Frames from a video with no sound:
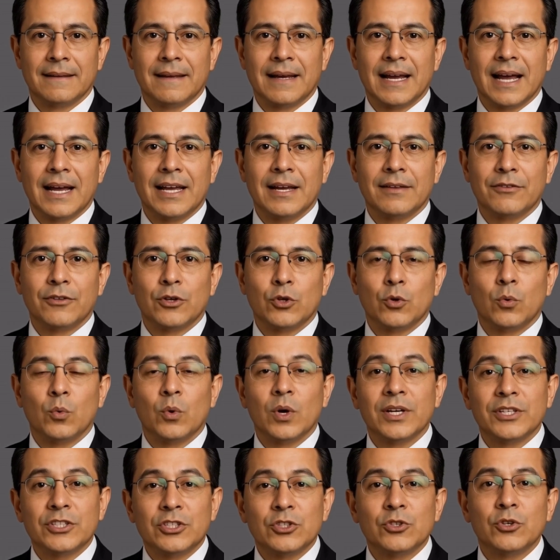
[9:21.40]
And if you
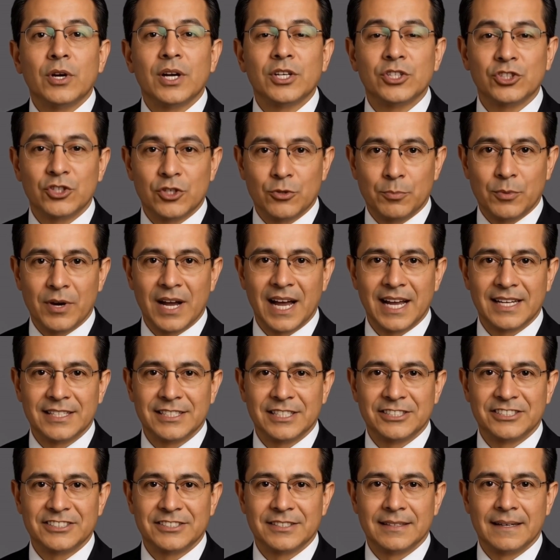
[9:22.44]
want structured
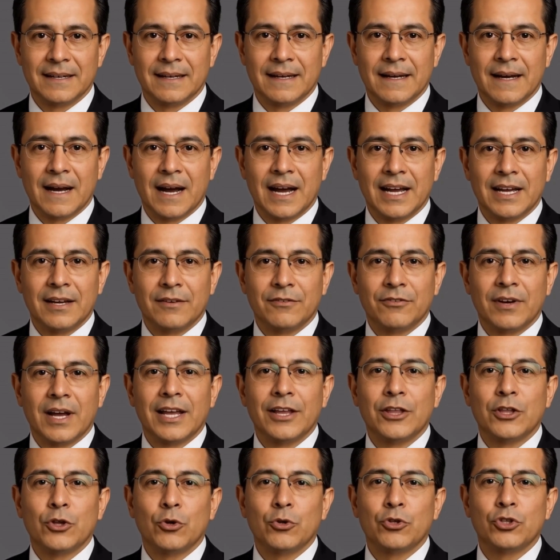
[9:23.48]
practice, I
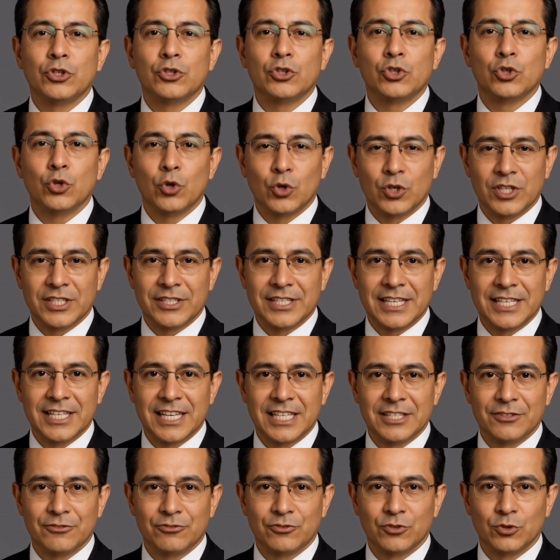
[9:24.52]
invite you to join the
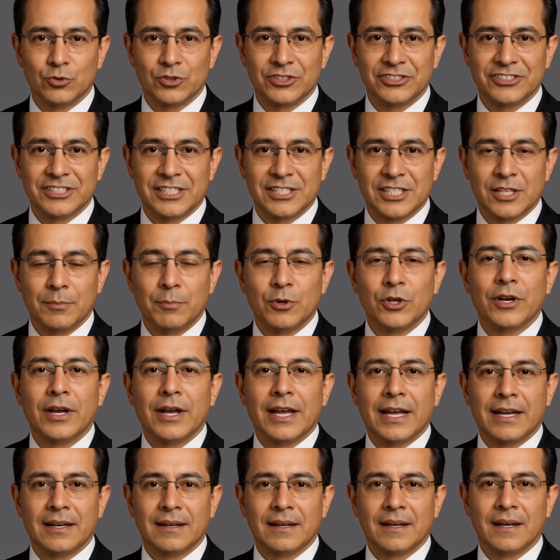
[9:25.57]
Influency
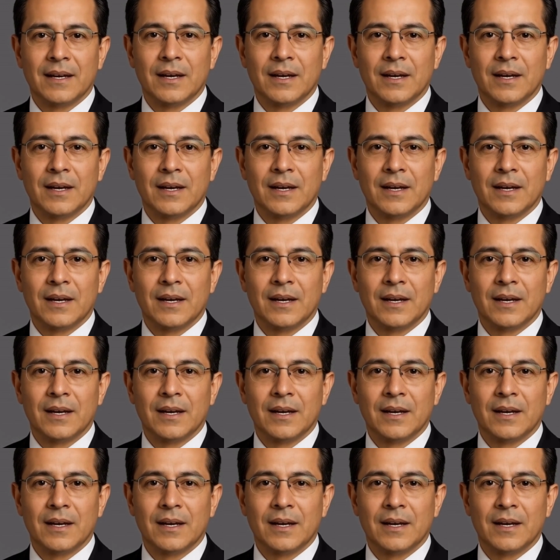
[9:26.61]
community,